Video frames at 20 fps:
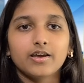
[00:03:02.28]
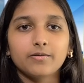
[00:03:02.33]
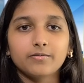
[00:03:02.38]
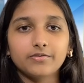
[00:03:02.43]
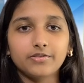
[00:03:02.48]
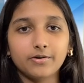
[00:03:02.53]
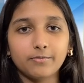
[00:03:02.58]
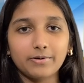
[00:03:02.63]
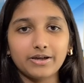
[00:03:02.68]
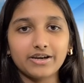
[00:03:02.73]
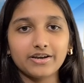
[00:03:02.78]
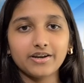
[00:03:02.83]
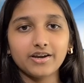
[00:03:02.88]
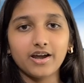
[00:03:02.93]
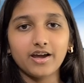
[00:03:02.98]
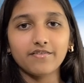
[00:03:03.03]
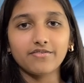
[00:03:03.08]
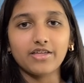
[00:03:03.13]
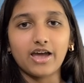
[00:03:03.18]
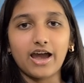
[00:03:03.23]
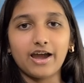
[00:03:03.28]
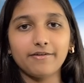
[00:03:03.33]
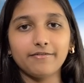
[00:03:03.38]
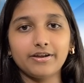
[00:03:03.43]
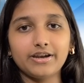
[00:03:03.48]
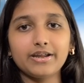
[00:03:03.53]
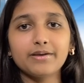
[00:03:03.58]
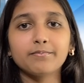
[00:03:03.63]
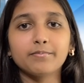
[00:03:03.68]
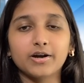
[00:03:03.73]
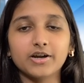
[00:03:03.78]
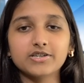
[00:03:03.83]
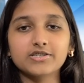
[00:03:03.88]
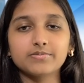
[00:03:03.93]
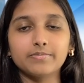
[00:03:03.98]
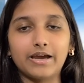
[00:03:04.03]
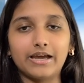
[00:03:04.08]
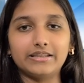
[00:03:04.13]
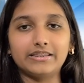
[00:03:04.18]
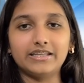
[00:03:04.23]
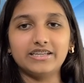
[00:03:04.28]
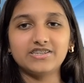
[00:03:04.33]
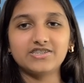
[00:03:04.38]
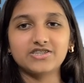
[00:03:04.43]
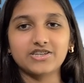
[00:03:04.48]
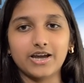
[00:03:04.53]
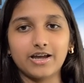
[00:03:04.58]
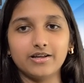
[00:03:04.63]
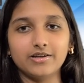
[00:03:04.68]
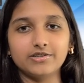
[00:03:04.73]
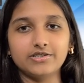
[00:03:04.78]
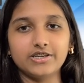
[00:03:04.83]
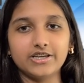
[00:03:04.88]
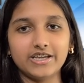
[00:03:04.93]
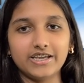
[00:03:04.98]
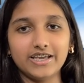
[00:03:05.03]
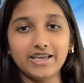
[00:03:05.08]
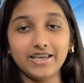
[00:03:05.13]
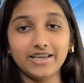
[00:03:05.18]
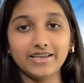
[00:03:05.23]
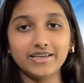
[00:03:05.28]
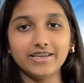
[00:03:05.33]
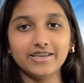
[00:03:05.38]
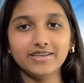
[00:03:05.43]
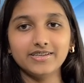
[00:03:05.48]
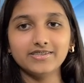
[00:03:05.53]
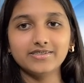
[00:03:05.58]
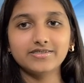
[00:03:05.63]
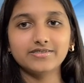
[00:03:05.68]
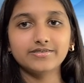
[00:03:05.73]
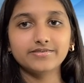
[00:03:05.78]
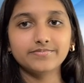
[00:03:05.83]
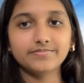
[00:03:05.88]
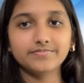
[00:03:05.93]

The winner of the iReady March Madness Challenge is...